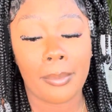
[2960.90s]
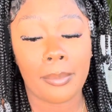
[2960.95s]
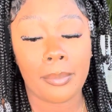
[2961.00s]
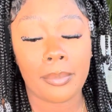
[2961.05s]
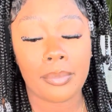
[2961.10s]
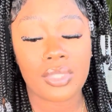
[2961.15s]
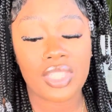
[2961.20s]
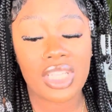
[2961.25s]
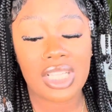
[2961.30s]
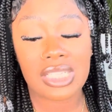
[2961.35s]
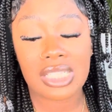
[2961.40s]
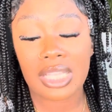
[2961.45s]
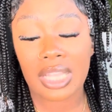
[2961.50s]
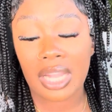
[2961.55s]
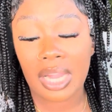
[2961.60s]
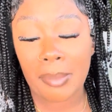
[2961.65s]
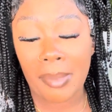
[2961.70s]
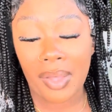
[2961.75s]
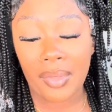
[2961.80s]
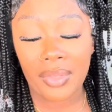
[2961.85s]
She doesn't
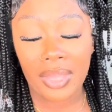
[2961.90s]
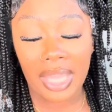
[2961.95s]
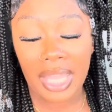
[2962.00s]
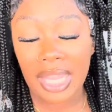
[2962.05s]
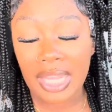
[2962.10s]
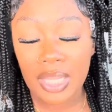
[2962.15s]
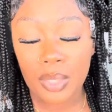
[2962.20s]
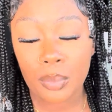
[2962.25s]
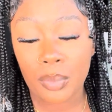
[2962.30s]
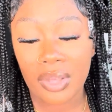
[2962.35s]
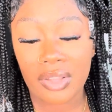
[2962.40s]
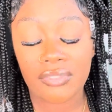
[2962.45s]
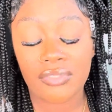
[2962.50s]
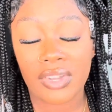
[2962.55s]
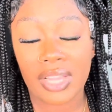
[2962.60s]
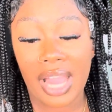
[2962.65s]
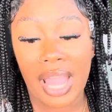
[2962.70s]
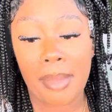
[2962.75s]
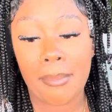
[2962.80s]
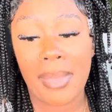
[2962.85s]
care about anyone for
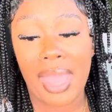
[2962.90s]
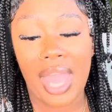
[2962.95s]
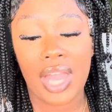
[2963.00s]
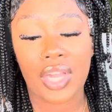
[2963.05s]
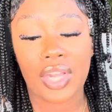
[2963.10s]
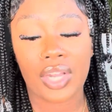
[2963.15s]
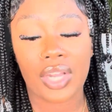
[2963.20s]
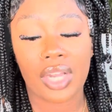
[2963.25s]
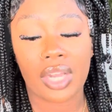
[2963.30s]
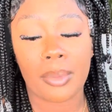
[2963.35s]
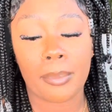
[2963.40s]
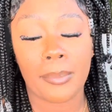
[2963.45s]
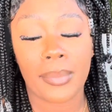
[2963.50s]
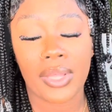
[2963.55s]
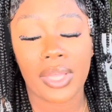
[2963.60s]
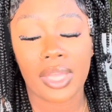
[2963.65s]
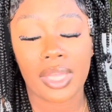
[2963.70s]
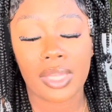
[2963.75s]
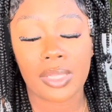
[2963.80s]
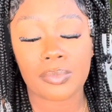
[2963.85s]
that matter.
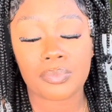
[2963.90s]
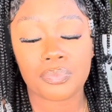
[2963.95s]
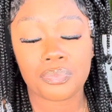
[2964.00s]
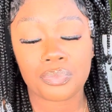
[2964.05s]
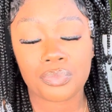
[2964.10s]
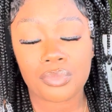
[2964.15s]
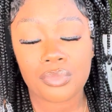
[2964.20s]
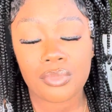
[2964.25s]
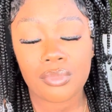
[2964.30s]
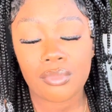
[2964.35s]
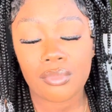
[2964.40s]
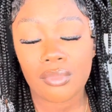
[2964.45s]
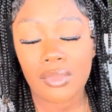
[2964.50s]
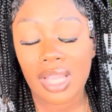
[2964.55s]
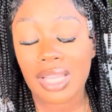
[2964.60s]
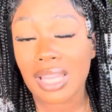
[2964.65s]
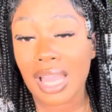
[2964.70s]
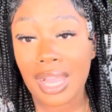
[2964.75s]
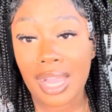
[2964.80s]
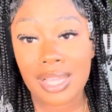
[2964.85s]
But
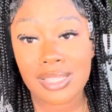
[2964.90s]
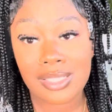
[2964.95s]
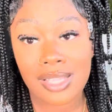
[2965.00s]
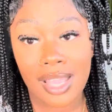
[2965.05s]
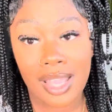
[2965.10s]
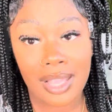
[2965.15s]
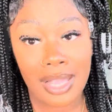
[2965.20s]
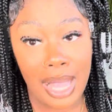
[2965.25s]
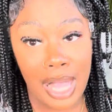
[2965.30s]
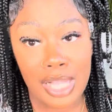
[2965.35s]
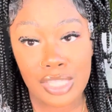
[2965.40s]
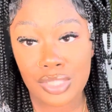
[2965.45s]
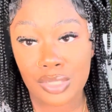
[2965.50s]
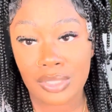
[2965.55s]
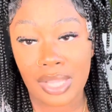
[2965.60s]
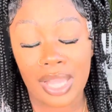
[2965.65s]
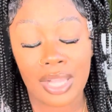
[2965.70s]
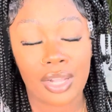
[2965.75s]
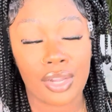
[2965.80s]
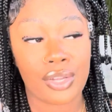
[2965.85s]
like I said, God don't
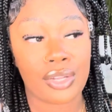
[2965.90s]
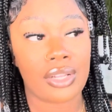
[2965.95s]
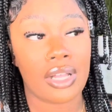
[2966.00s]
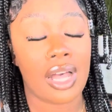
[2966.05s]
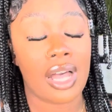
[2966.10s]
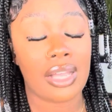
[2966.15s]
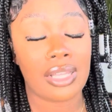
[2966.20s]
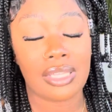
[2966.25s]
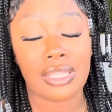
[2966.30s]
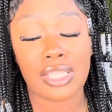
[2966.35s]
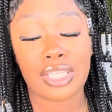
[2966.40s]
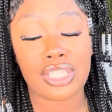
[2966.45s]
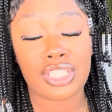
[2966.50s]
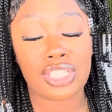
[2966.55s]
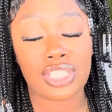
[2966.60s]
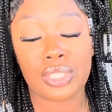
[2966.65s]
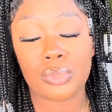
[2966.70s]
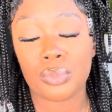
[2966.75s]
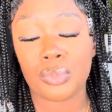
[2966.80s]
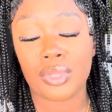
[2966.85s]
like ugly.
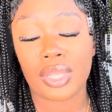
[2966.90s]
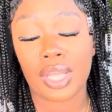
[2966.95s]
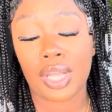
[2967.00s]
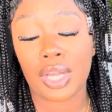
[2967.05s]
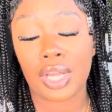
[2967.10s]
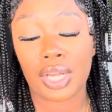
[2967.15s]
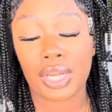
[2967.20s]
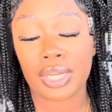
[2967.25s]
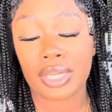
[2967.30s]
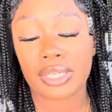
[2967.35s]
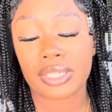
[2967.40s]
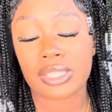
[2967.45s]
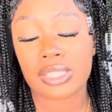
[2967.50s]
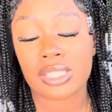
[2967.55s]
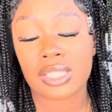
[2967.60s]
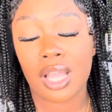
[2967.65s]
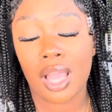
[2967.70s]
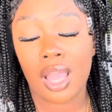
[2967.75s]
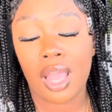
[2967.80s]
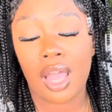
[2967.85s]
She will get
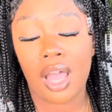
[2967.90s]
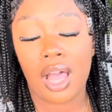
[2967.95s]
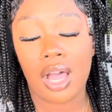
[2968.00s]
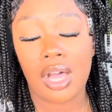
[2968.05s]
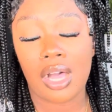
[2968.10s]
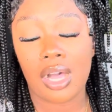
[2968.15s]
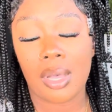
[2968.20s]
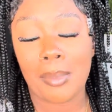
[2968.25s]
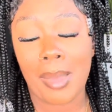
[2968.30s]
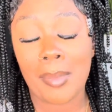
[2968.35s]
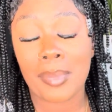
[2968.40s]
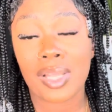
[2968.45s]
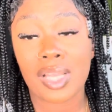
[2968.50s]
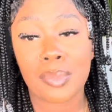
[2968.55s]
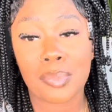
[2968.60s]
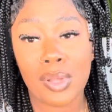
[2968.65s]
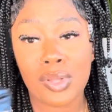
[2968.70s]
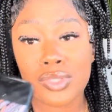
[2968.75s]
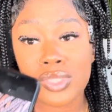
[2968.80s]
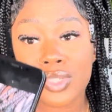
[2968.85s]
hers. I'm gonna
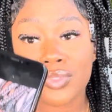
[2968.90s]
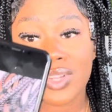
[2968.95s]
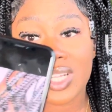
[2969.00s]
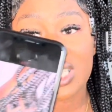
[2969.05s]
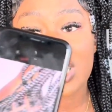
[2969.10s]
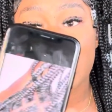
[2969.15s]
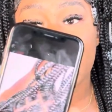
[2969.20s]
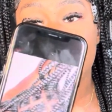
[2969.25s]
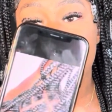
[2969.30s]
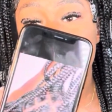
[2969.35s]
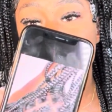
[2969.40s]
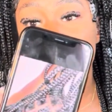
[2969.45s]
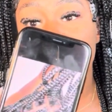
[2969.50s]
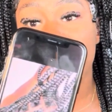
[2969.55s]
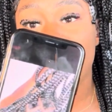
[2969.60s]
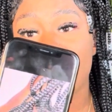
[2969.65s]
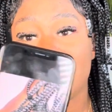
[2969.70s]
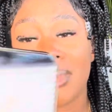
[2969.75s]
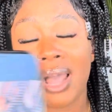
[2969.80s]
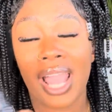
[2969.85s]
post the rest of the pictures
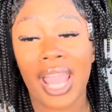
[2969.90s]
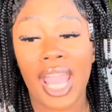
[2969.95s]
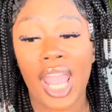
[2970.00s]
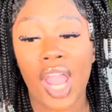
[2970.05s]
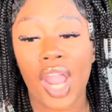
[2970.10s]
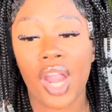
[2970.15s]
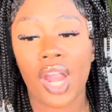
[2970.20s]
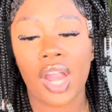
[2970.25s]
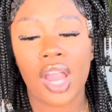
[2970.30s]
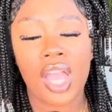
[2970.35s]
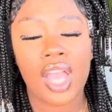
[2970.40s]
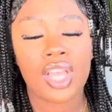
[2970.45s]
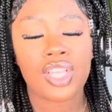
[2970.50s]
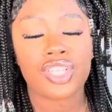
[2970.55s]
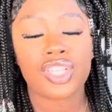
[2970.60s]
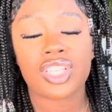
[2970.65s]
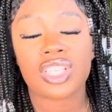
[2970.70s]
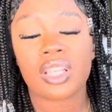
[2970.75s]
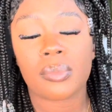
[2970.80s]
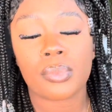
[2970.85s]
of my hair
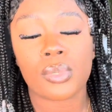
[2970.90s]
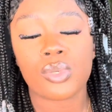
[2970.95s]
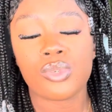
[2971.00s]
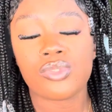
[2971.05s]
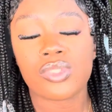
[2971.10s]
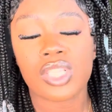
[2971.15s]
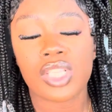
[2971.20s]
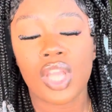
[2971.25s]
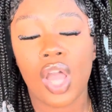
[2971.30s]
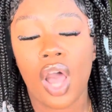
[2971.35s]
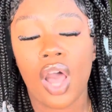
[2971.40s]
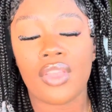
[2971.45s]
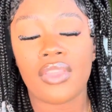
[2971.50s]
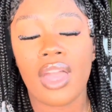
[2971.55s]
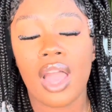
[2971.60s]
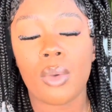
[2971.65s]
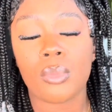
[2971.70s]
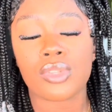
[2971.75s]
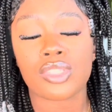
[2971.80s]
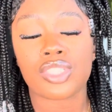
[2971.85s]
just to prove to y'all
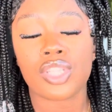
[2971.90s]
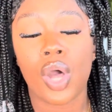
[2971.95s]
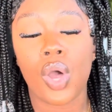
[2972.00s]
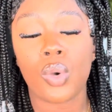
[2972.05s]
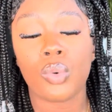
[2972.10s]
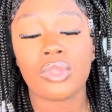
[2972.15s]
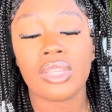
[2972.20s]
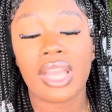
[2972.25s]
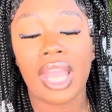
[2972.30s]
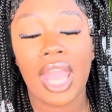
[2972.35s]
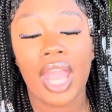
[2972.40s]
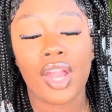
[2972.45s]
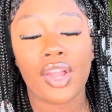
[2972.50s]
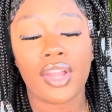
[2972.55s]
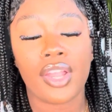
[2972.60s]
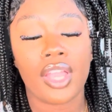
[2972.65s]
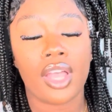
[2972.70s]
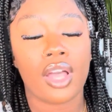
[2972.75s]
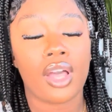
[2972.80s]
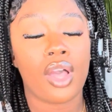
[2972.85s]
that was the only
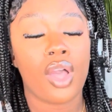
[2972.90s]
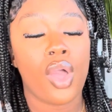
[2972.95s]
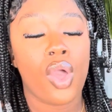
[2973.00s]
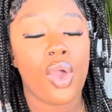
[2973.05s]
area